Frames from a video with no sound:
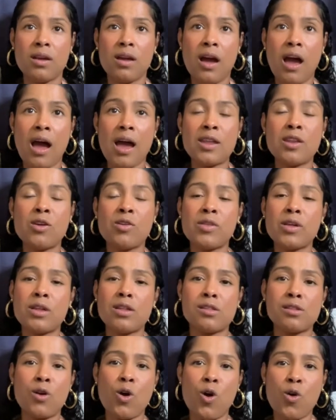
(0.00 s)
I know that
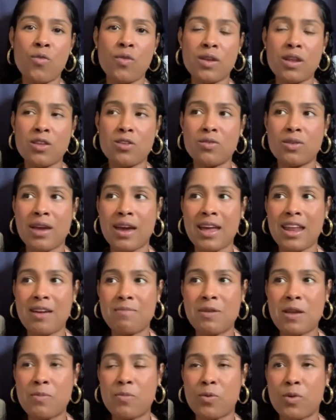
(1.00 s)
it's COVID and you can't have
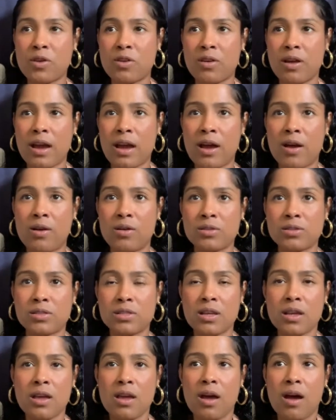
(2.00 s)
people in your house,
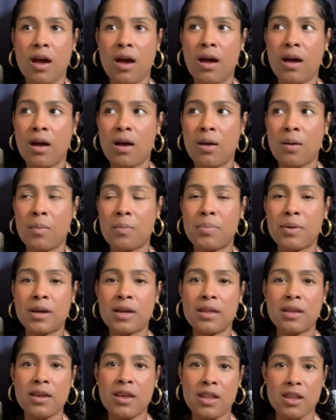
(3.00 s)
and
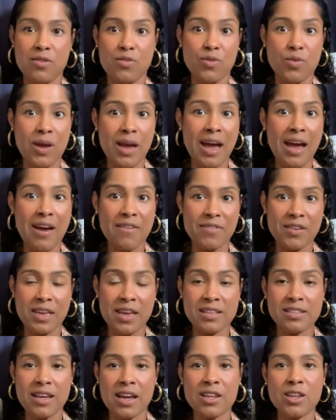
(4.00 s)
if you have
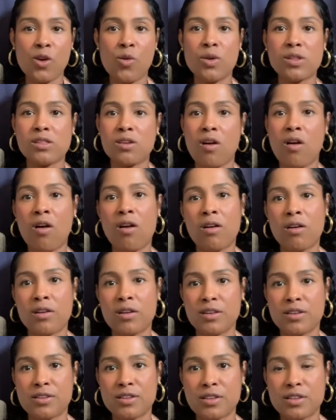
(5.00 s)
kids, I know it's
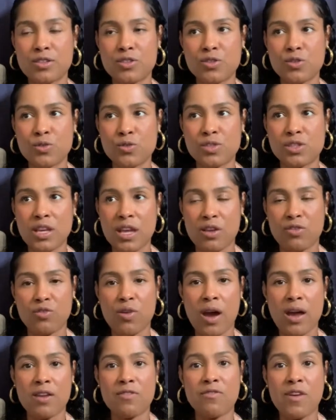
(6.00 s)
hard to
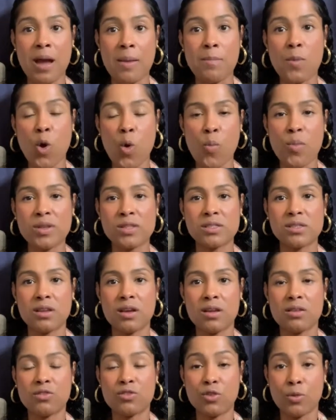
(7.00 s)
try to find moments
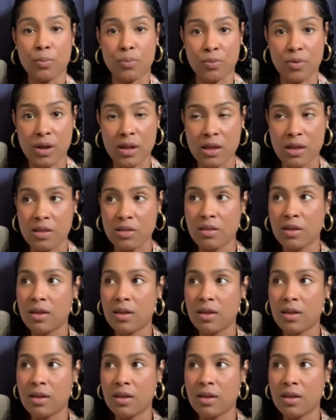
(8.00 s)
to breathe.